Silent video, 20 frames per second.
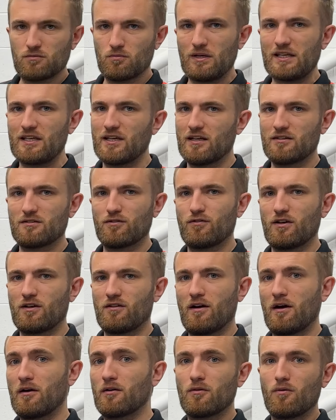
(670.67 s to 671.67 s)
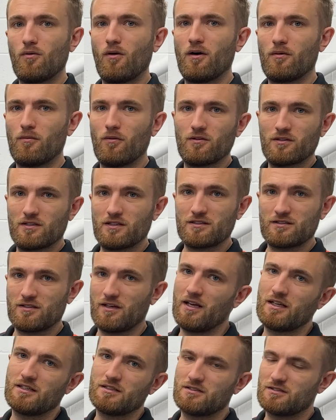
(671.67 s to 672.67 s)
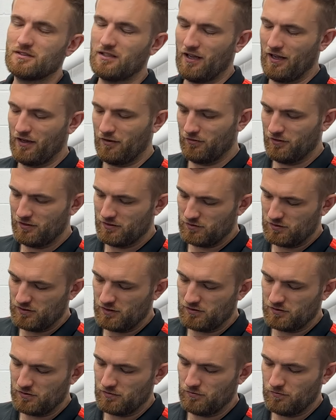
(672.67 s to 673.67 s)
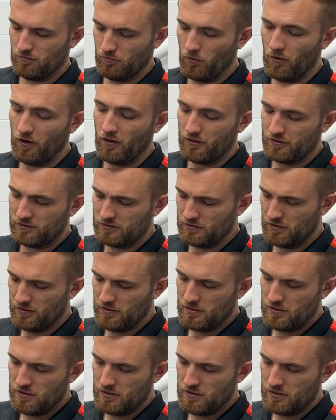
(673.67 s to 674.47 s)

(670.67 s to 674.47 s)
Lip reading: we're yet to figure out quite what dictates how this system works.